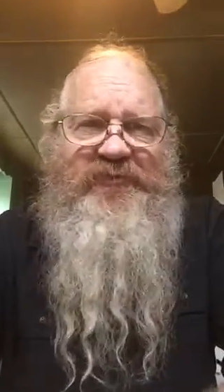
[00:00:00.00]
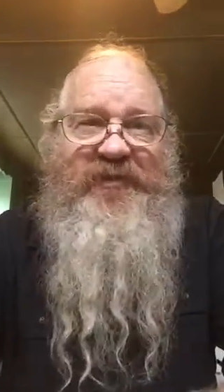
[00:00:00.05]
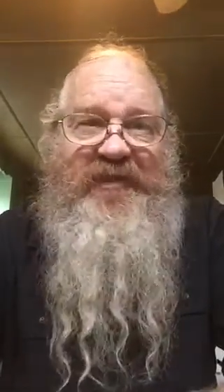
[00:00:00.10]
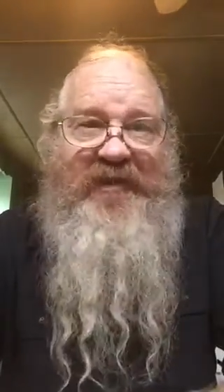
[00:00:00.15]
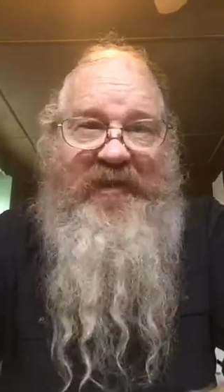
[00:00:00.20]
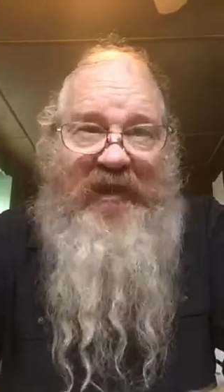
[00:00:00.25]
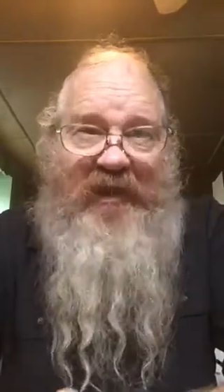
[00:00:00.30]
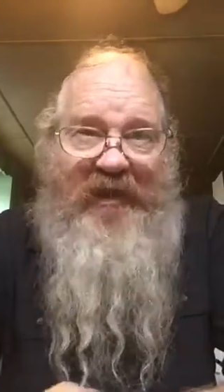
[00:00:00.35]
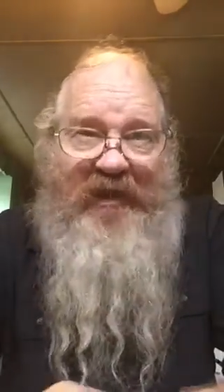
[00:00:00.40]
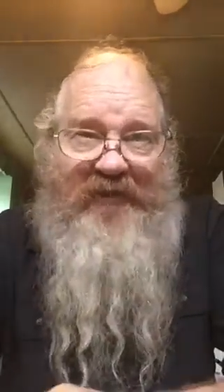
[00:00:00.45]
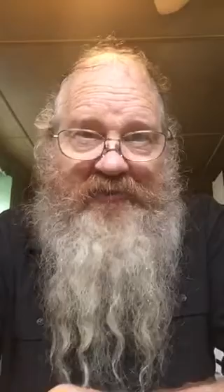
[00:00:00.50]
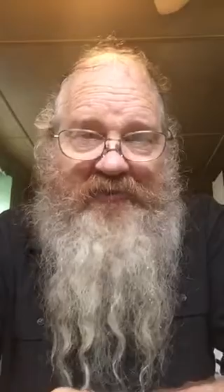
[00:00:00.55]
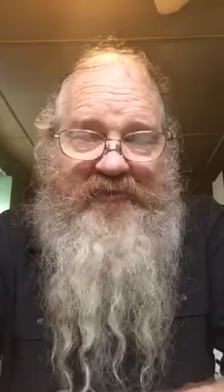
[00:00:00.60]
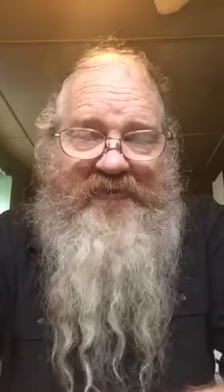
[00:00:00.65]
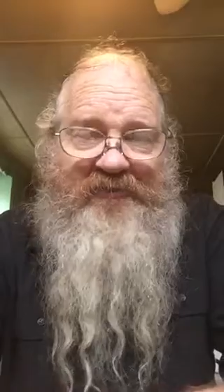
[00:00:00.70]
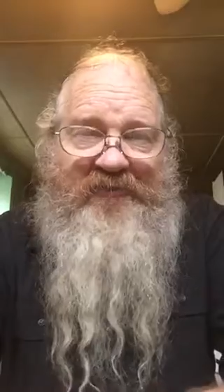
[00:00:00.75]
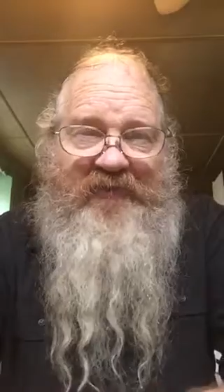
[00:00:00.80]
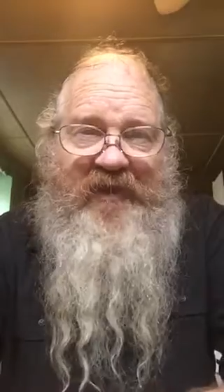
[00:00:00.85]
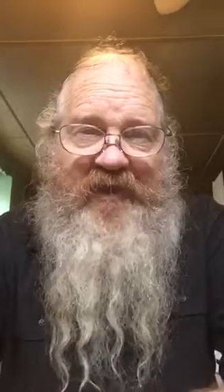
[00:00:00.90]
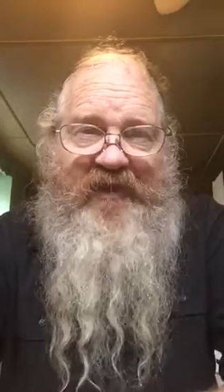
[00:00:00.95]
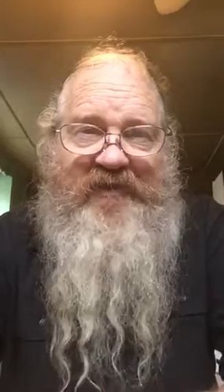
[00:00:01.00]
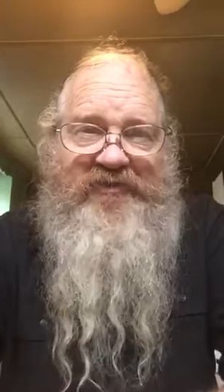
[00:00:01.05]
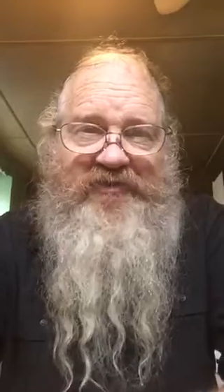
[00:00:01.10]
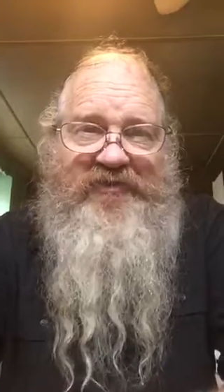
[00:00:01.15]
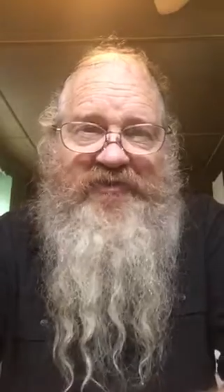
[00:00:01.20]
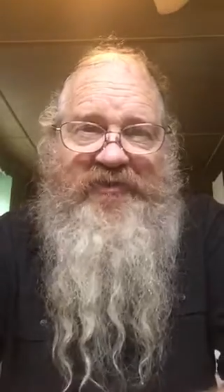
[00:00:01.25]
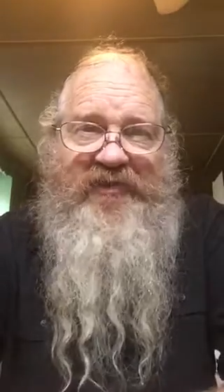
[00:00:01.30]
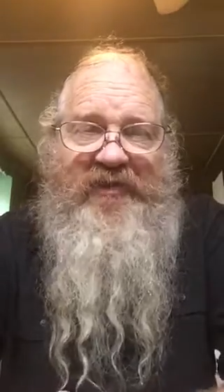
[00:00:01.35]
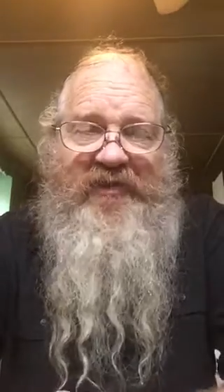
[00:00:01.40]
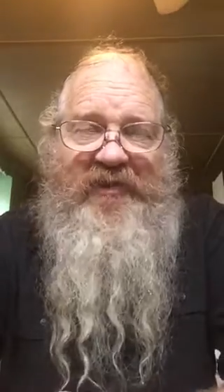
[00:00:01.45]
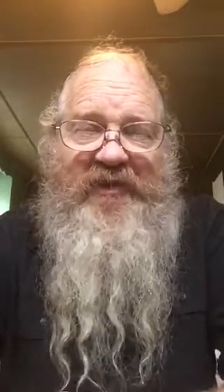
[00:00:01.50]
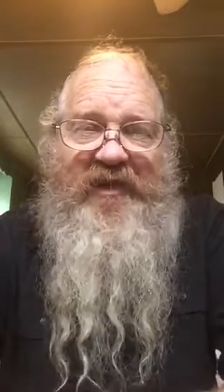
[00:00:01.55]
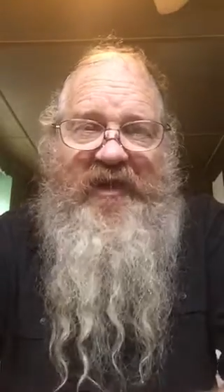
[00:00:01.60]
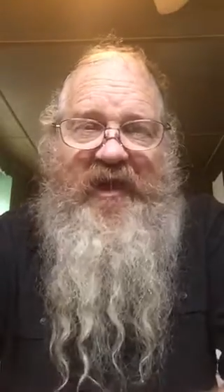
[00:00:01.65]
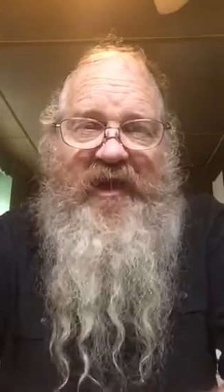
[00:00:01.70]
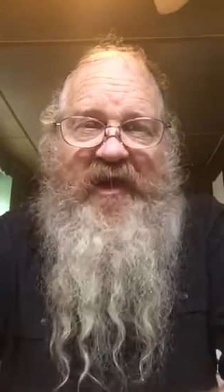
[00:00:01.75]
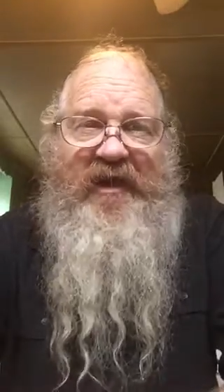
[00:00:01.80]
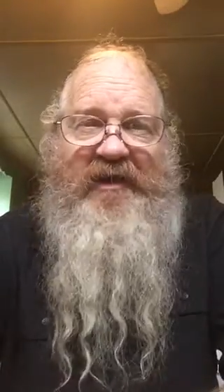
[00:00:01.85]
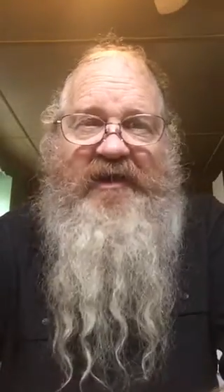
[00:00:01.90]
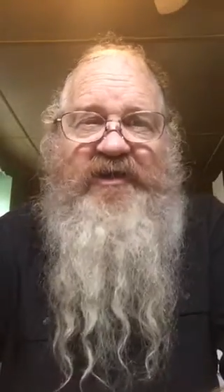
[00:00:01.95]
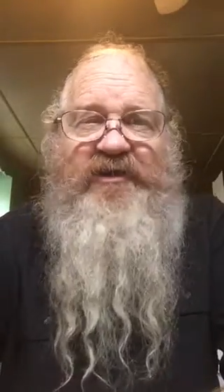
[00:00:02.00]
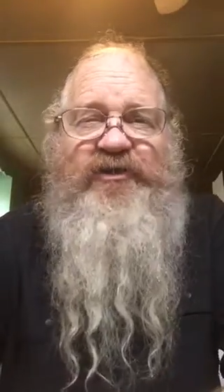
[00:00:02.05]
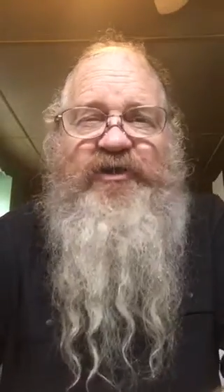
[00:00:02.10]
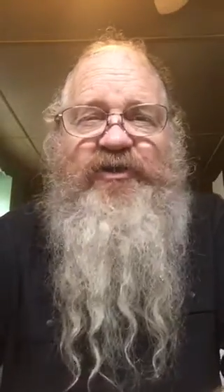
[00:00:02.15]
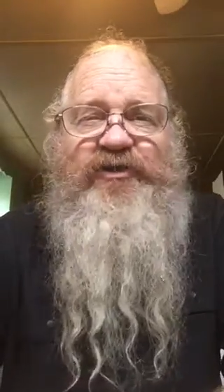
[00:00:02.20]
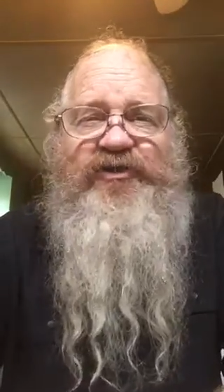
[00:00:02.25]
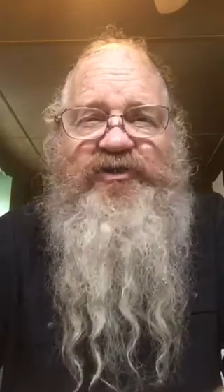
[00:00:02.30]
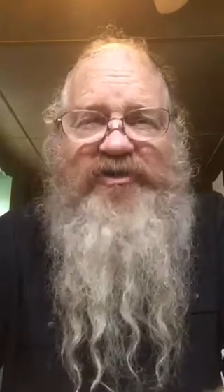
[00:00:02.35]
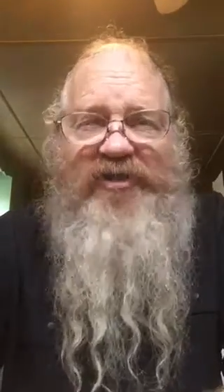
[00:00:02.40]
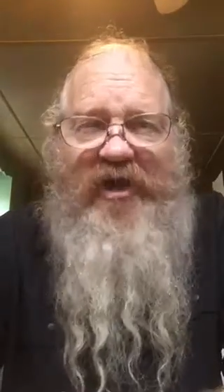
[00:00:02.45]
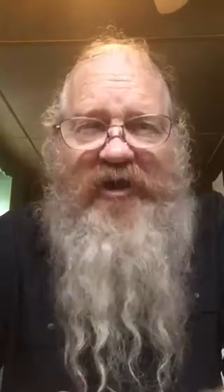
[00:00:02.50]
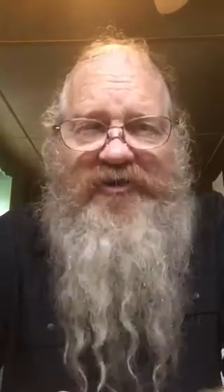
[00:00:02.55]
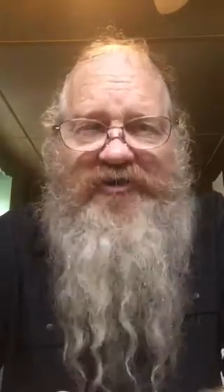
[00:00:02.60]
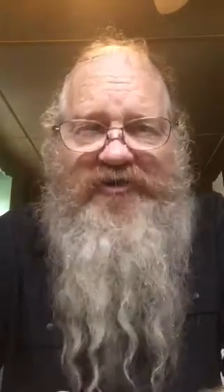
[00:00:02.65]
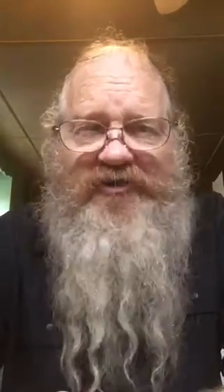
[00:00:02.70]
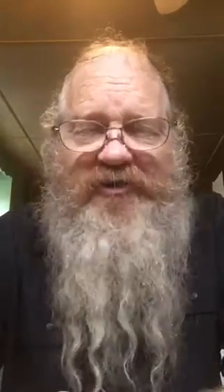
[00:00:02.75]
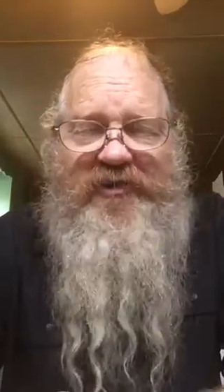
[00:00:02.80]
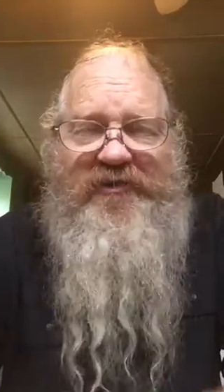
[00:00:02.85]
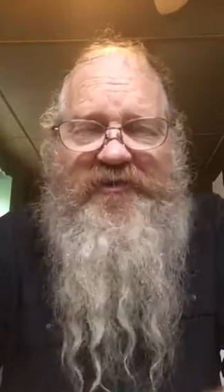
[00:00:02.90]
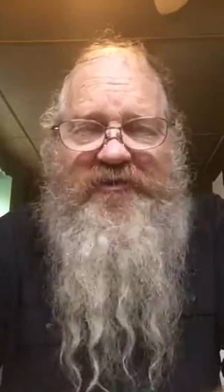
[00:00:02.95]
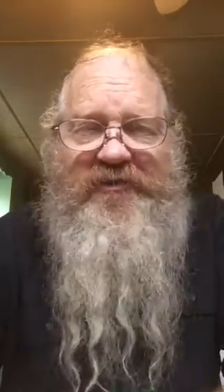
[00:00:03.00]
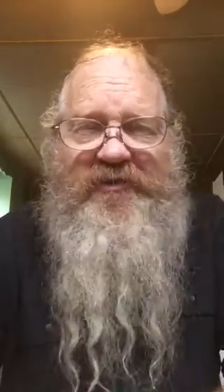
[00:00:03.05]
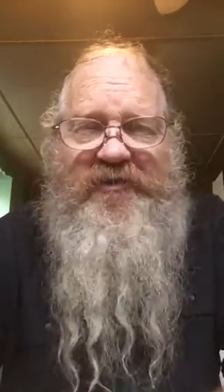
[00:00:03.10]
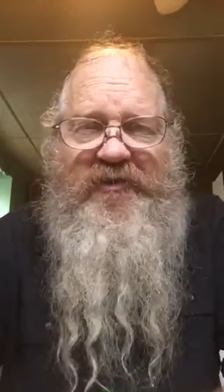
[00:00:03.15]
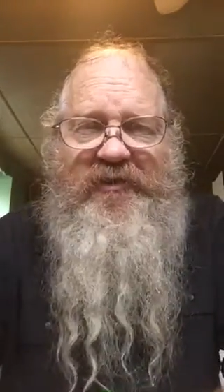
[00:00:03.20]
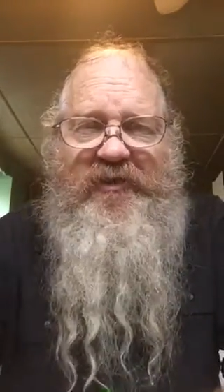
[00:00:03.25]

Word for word: beyond the flesh uh, in conjunction